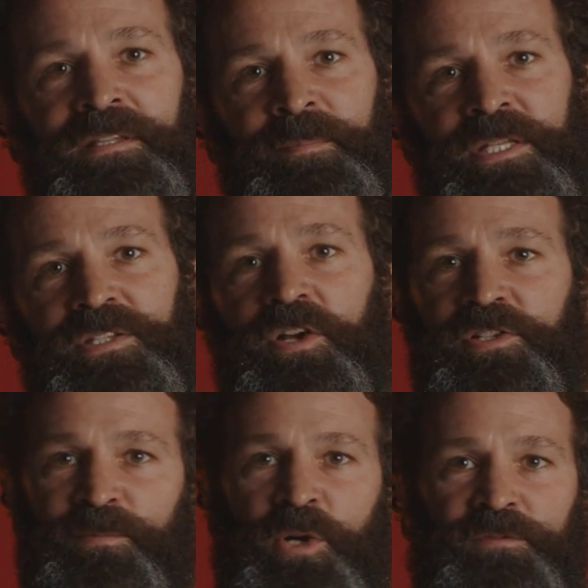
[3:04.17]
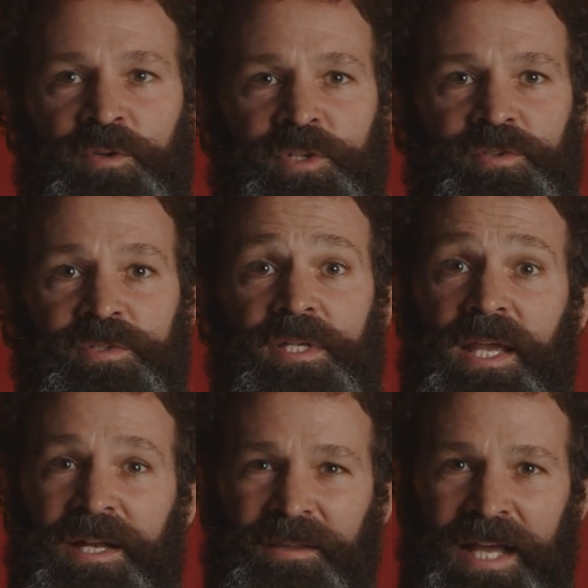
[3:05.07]
limits on smartphone use
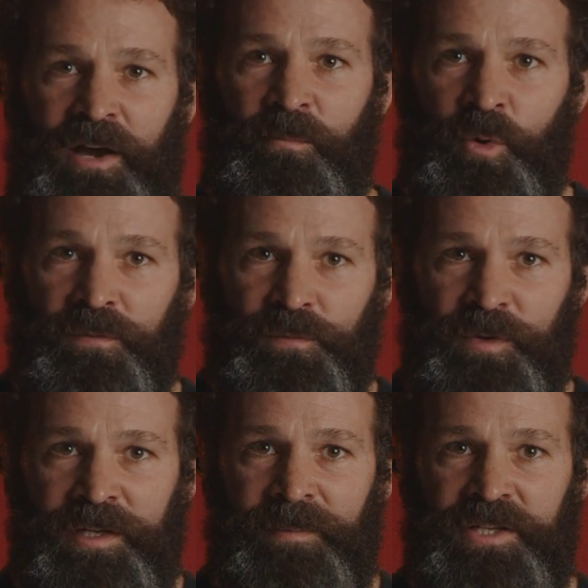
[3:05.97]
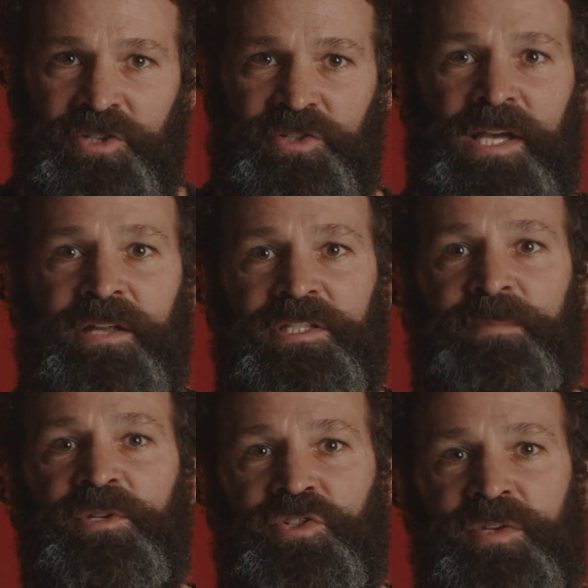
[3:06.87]
and allow more freedom as your child
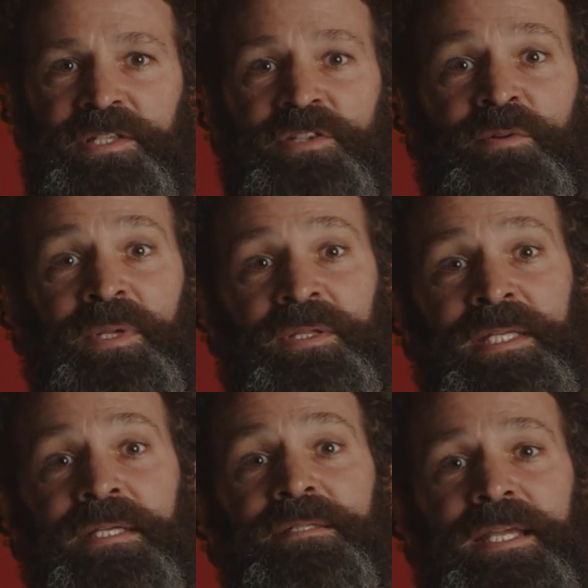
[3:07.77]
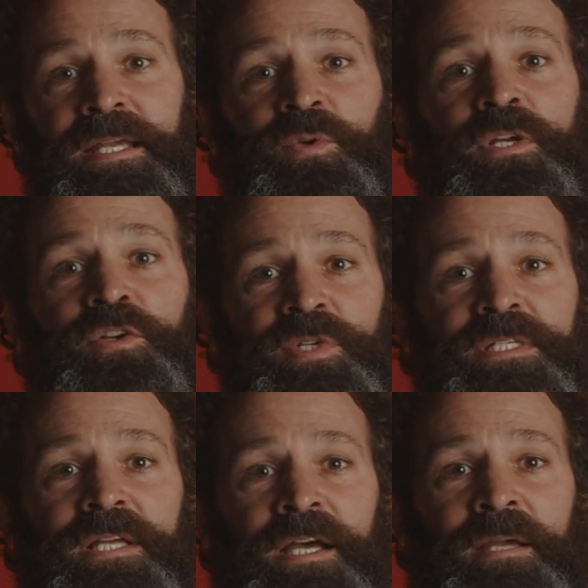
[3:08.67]
demonstrates their ability to handle
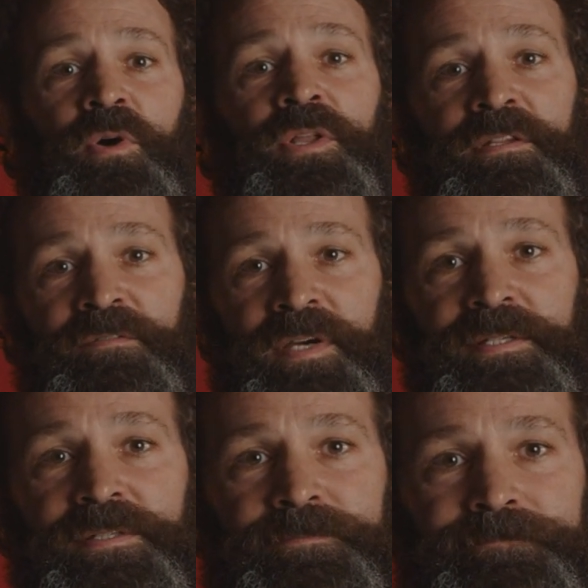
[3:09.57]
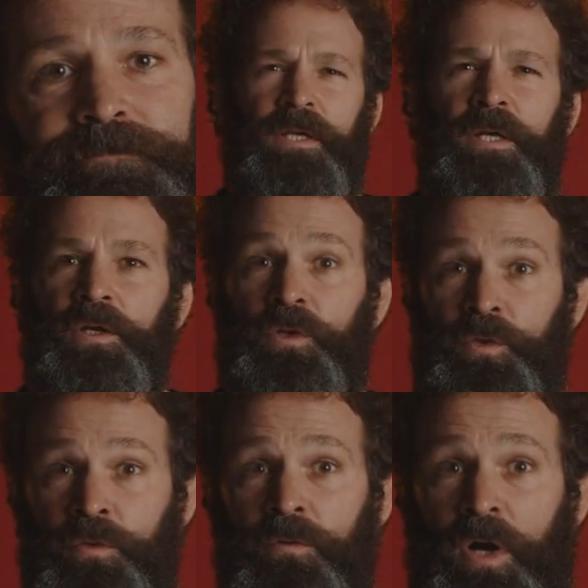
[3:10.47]
increased time on the device.
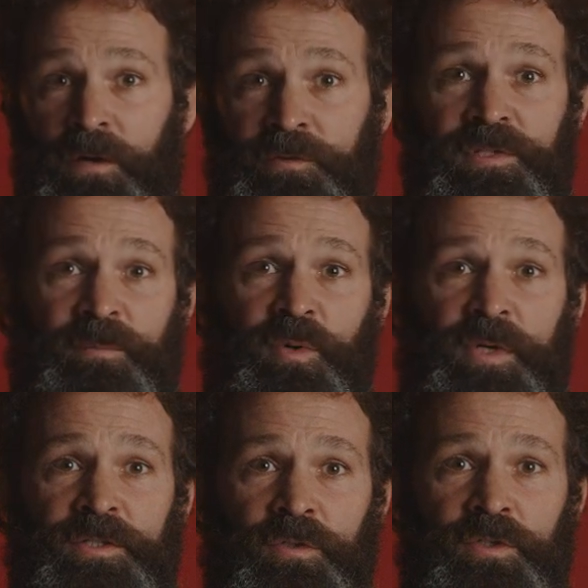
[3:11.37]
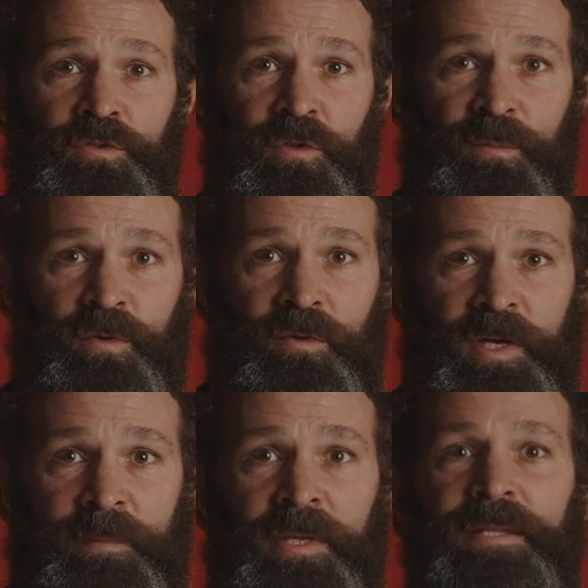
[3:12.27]
Google offers a parental control
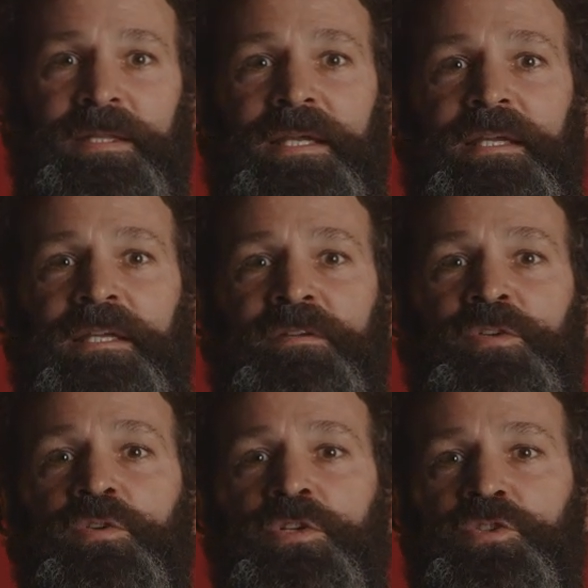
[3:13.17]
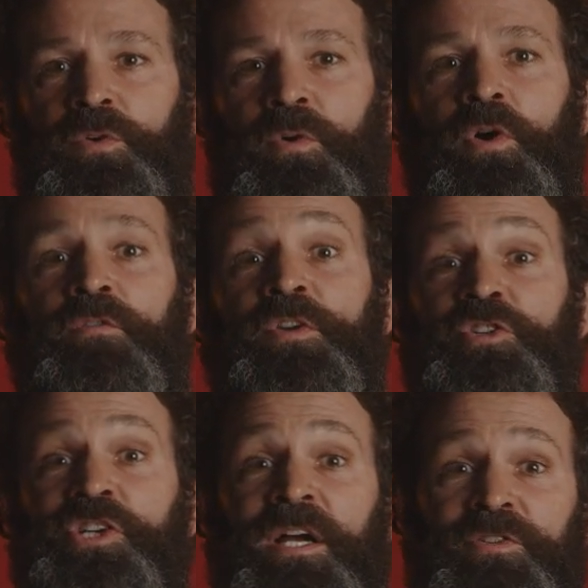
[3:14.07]
program that can give you control over your
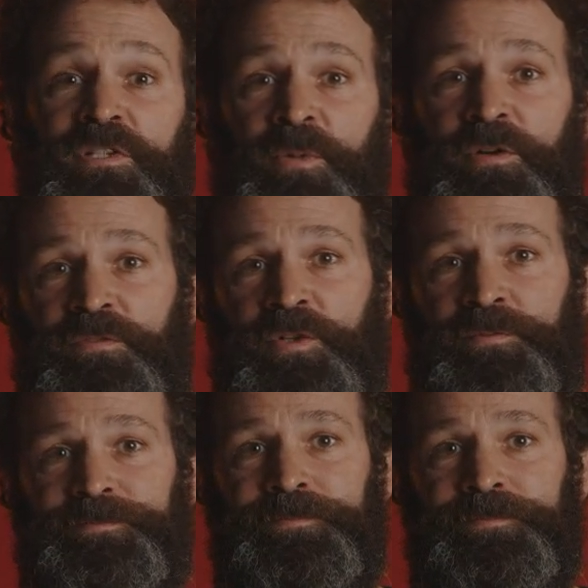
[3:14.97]
child's smartphone.